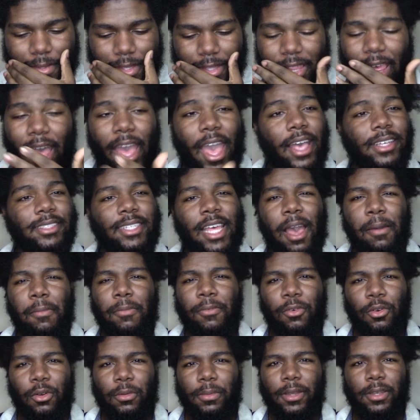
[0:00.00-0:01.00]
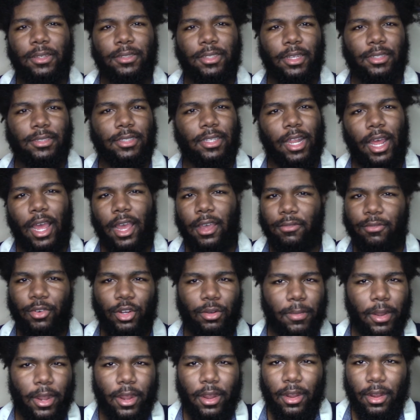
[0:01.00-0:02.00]
that has happened before, because like I said, I wear
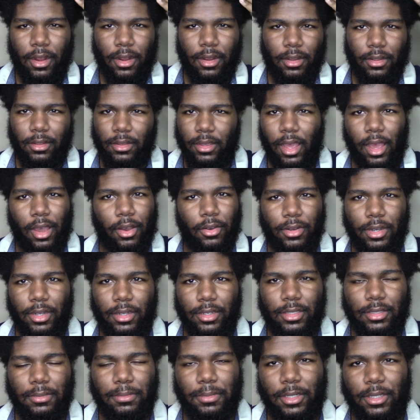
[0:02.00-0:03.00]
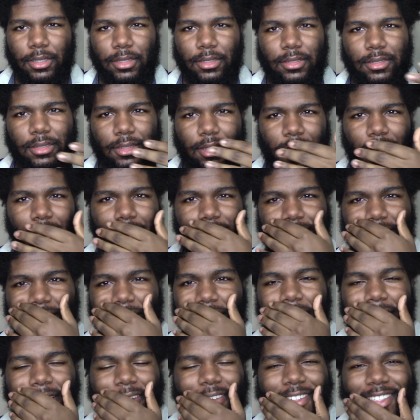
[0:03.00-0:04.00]
my hair how it is, but
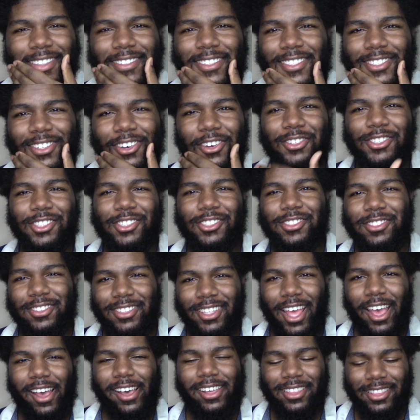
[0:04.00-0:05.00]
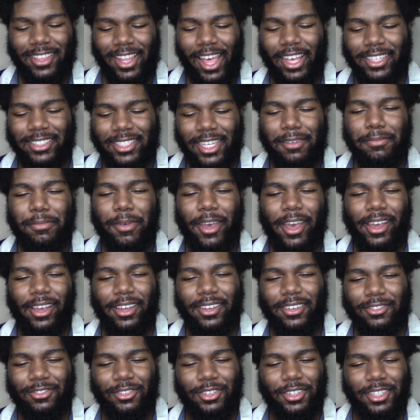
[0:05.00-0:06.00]
that setback
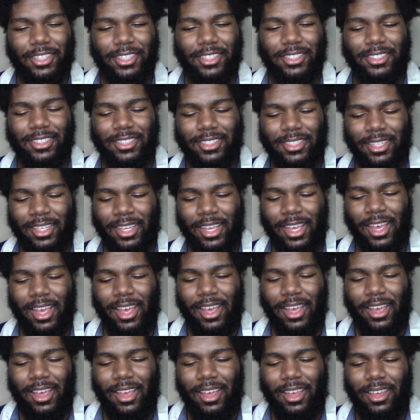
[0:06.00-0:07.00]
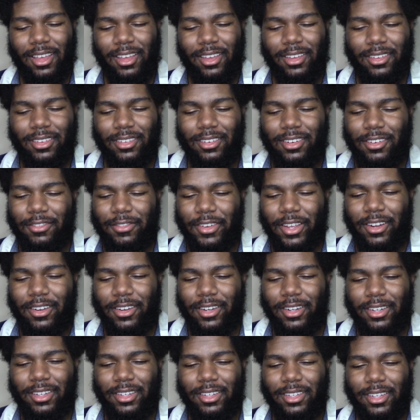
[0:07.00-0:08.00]
was
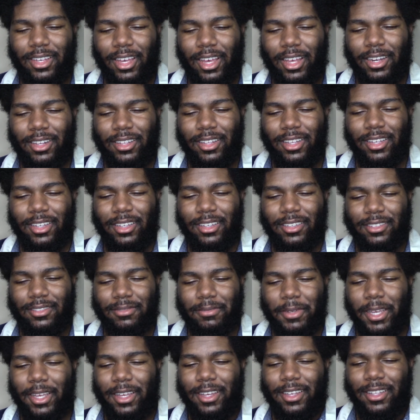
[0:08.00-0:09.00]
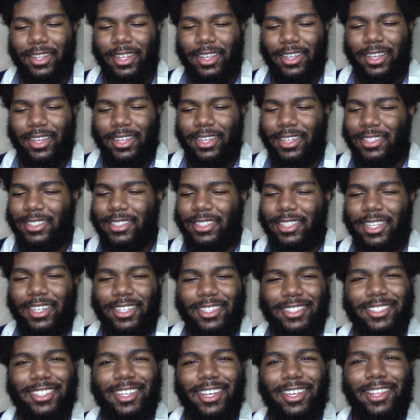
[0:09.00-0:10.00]
very kind of like, man, like I need to get
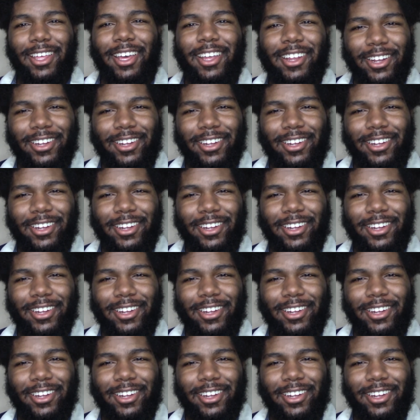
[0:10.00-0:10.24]
it together.